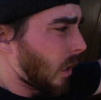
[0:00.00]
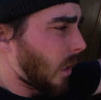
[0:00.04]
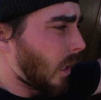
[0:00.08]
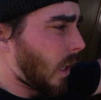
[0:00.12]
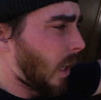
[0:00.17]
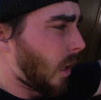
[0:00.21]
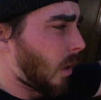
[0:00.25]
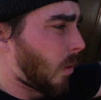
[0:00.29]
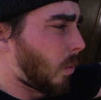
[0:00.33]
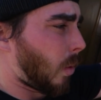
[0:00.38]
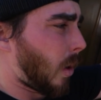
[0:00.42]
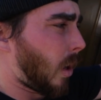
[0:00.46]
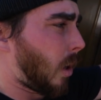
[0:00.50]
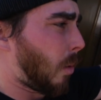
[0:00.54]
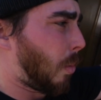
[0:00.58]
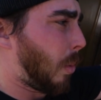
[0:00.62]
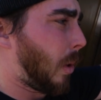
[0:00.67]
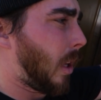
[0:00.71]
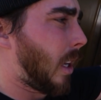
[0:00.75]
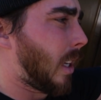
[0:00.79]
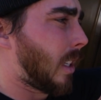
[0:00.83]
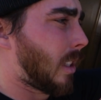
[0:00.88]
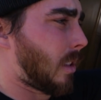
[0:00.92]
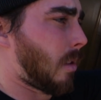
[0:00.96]
and where to
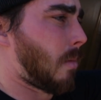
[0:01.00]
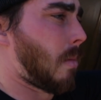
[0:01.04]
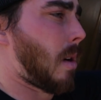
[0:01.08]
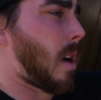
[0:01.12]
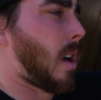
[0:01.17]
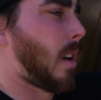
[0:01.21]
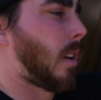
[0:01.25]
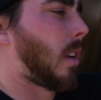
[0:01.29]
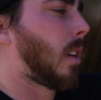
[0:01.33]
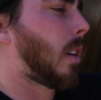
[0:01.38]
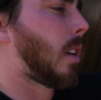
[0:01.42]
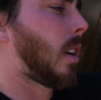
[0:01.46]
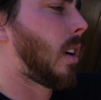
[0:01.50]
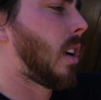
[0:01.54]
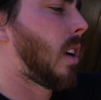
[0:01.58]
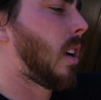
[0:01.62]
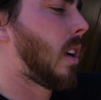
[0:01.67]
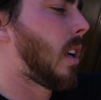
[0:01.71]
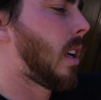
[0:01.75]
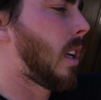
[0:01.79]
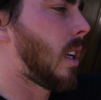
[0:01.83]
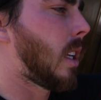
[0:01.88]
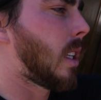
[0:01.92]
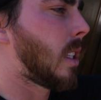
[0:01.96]
place the monitor
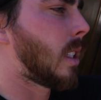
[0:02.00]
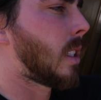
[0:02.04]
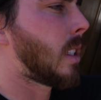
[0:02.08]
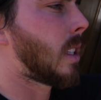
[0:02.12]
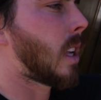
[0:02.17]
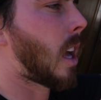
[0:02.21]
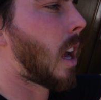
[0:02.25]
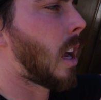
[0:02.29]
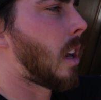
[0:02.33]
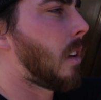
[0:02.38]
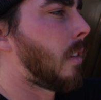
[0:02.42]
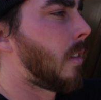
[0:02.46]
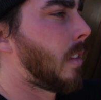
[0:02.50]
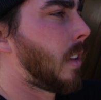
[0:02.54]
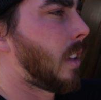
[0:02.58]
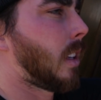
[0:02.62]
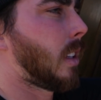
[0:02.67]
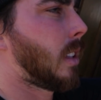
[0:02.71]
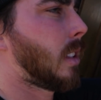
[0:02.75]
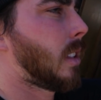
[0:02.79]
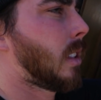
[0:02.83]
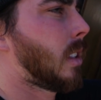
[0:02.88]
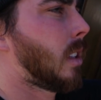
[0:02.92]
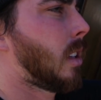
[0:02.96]
inside of
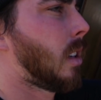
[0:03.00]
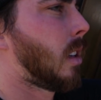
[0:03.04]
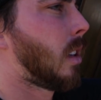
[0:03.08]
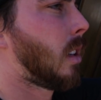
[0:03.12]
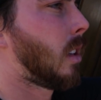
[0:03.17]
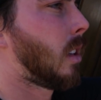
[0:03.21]
this.